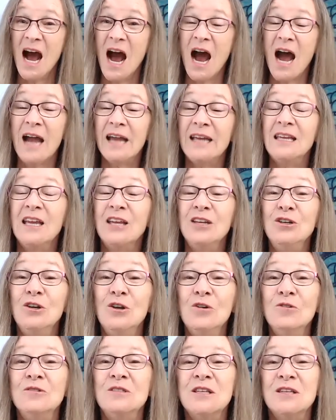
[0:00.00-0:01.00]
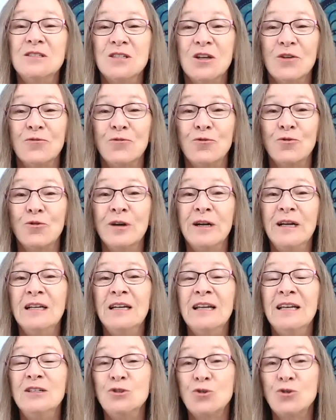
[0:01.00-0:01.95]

I can use it to freely